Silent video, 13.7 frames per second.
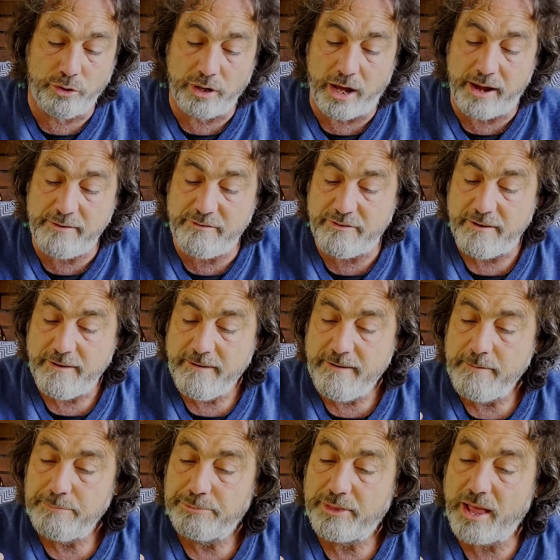life
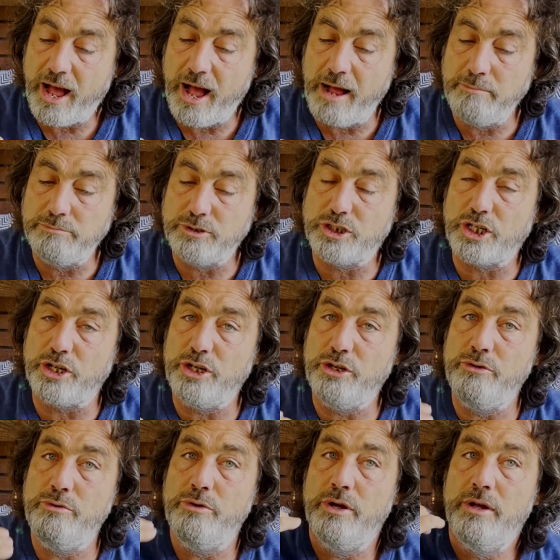um, so
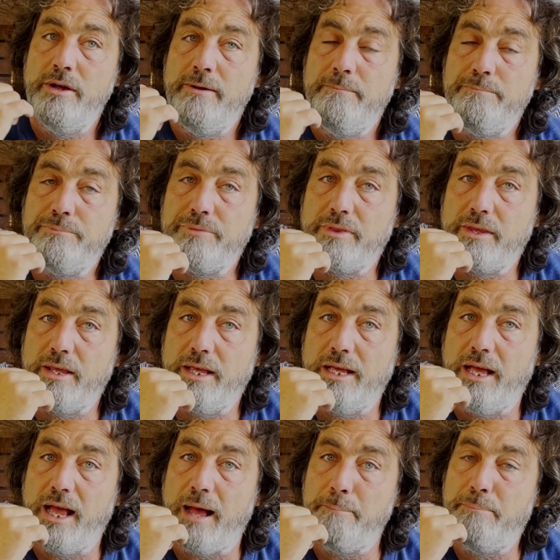you,
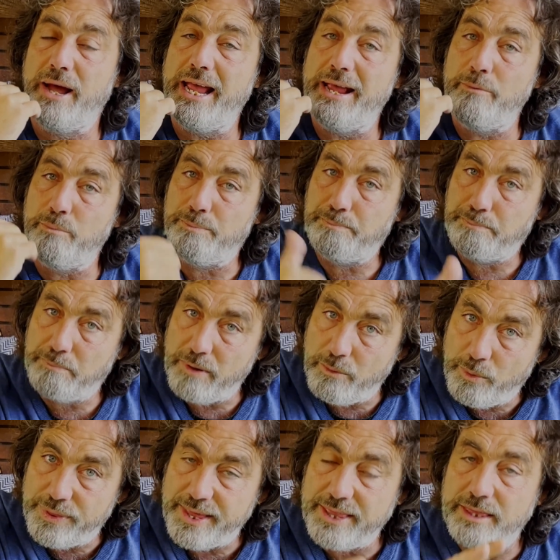but
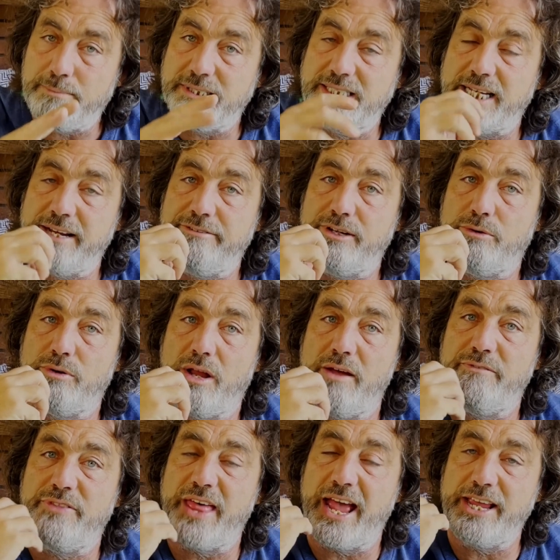within the material
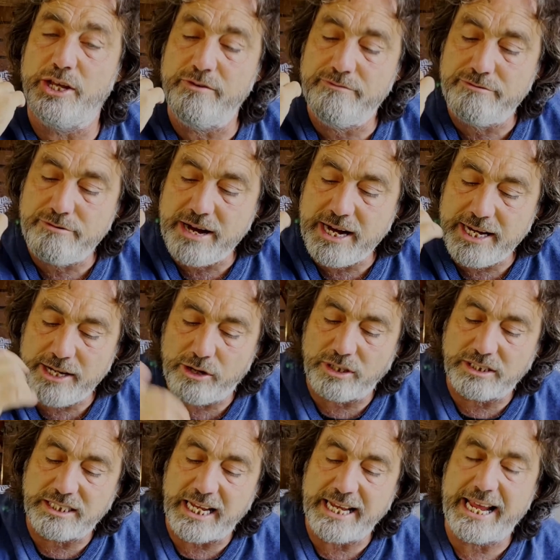life, there you've really got to
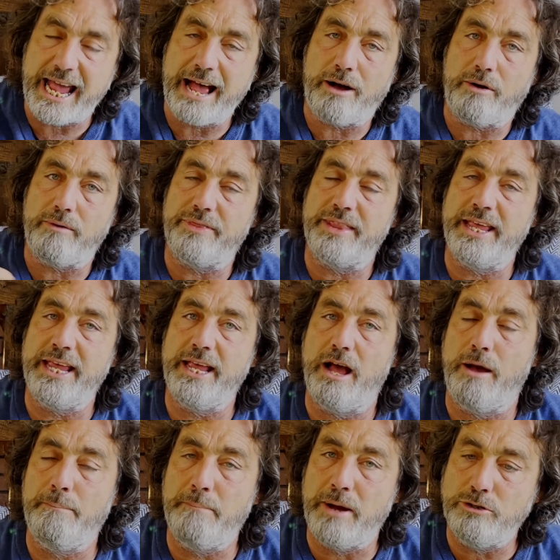take out the
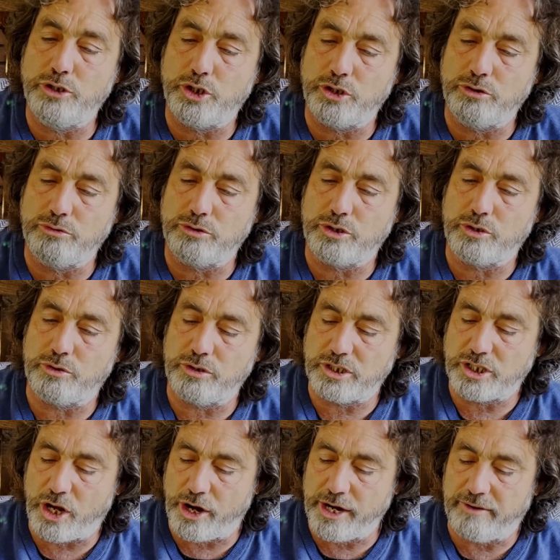emotional sort of
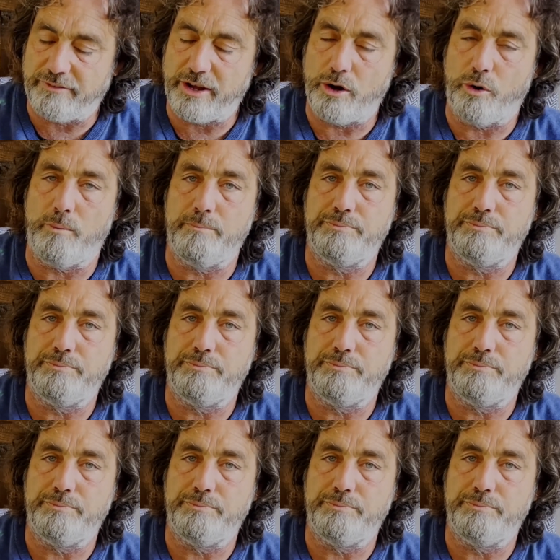side of it all.